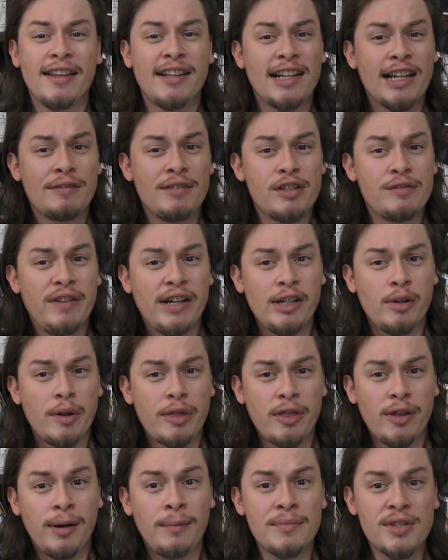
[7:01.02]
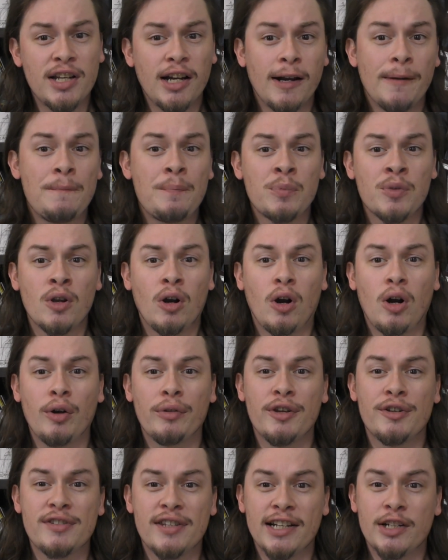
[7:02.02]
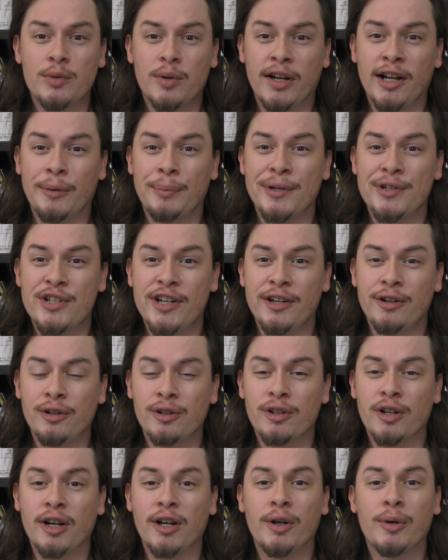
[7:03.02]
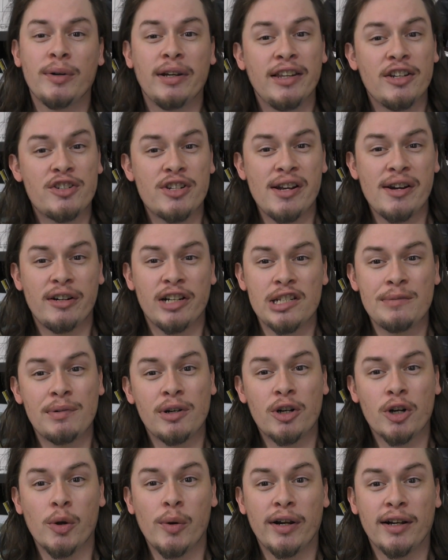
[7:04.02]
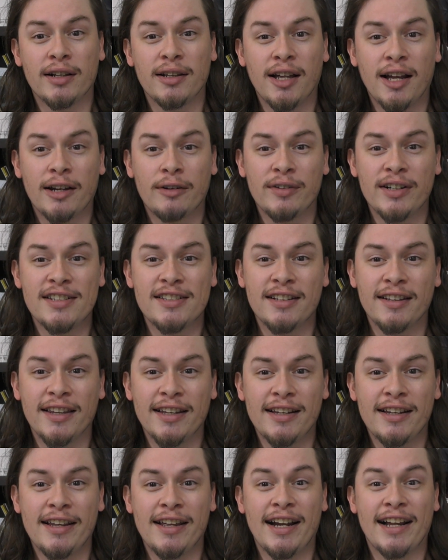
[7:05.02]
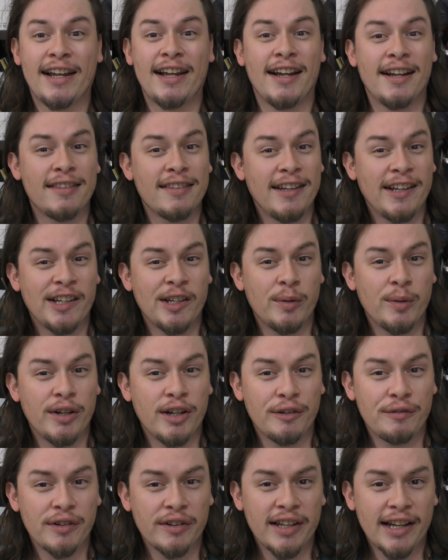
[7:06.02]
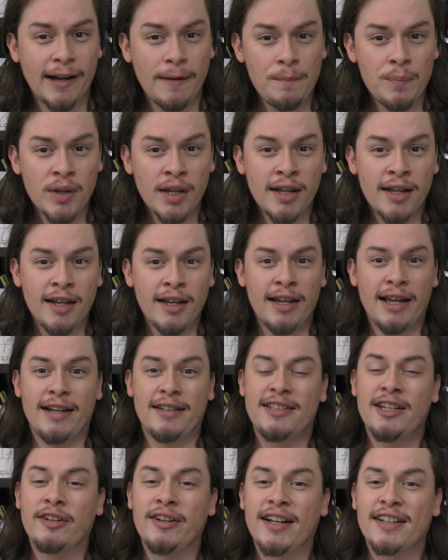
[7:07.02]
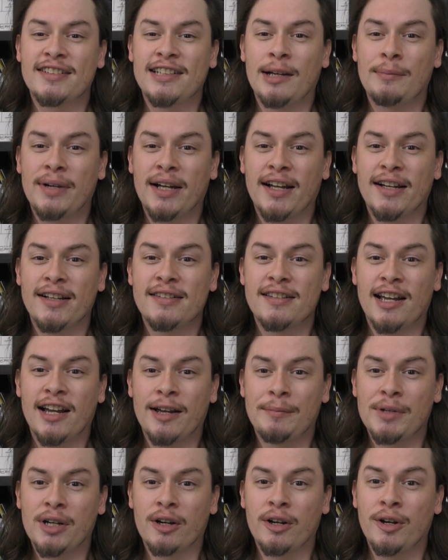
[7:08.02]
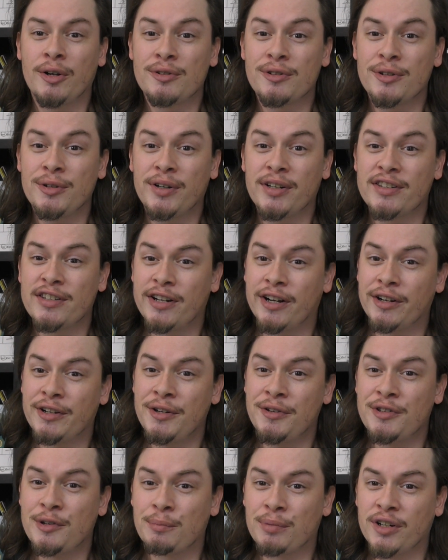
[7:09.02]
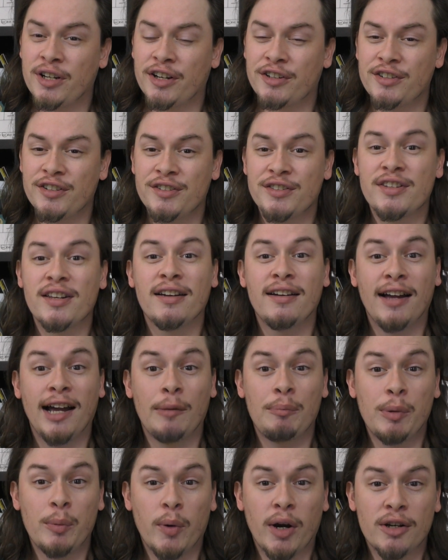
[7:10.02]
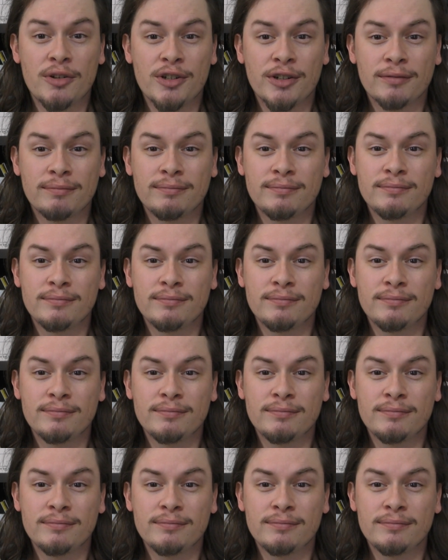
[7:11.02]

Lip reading: then give this video a thumbs up. All those things will help the channel grow, and the channel has been growing a lot recently, and I can't thank you enough for that. Until next time, guys, I'm your host, Lucas, here at Houston Productions. Happy watching.